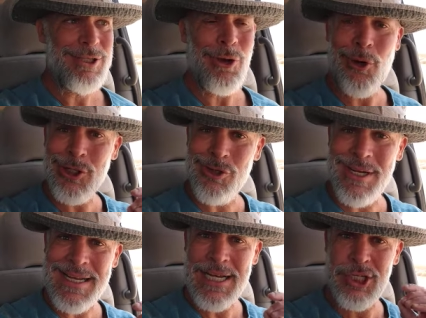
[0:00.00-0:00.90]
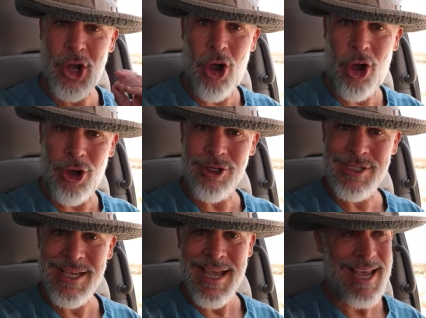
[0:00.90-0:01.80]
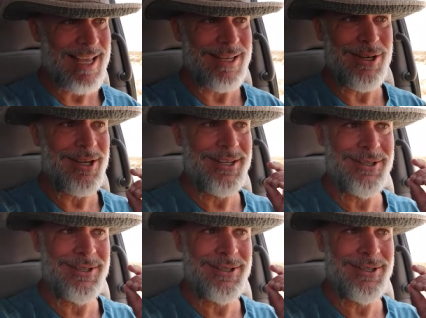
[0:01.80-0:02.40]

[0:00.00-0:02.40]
torturing dogs and